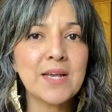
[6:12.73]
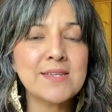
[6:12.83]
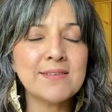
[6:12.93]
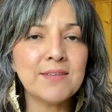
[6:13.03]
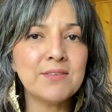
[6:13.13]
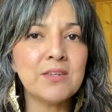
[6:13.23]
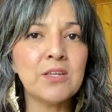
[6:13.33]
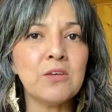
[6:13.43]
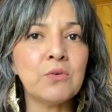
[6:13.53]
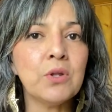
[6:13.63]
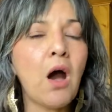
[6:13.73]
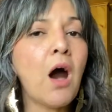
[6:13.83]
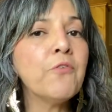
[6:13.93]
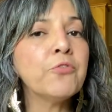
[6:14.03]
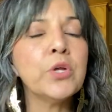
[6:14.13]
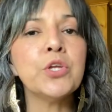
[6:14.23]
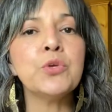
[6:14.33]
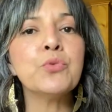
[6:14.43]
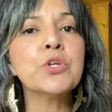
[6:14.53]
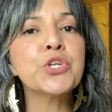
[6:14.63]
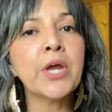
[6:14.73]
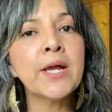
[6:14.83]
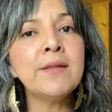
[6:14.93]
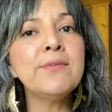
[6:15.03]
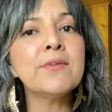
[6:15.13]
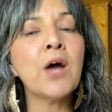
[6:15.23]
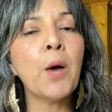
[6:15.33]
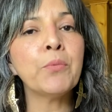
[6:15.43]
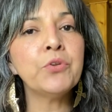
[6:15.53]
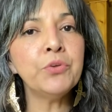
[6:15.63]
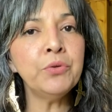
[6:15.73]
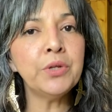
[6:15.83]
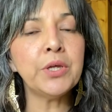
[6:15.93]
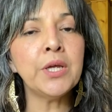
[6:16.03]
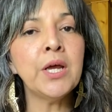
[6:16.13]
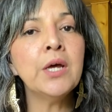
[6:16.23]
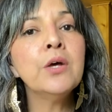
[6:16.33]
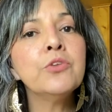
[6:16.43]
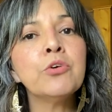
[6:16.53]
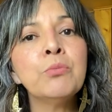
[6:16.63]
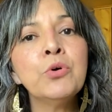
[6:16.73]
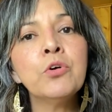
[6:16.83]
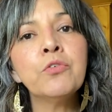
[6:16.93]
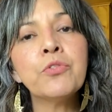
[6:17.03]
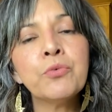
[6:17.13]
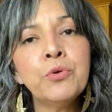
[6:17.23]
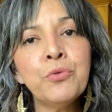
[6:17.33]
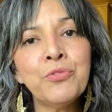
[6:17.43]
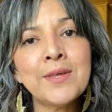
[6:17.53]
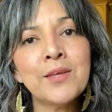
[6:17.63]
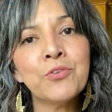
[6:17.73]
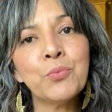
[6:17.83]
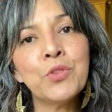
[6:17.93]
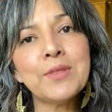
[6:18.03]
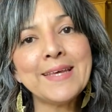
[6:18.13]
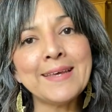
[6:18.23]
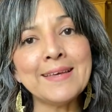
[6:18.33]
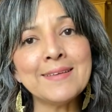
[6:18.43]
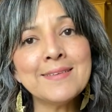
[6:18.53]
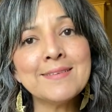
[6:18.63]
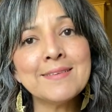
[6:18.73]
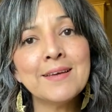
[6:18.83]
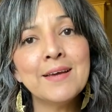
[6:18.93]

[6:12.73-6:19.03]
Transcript: assisting you and offering you the chance and opportunity to move through things with ease.